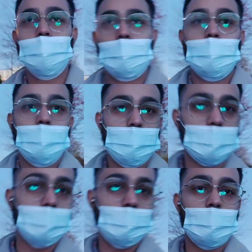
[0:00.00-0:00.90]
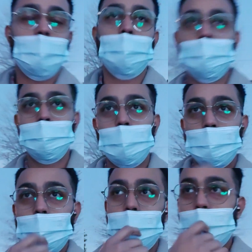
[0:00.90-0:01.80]
Right now currently I am also
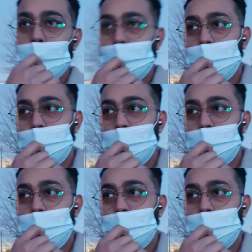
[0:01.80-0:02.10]
on my break.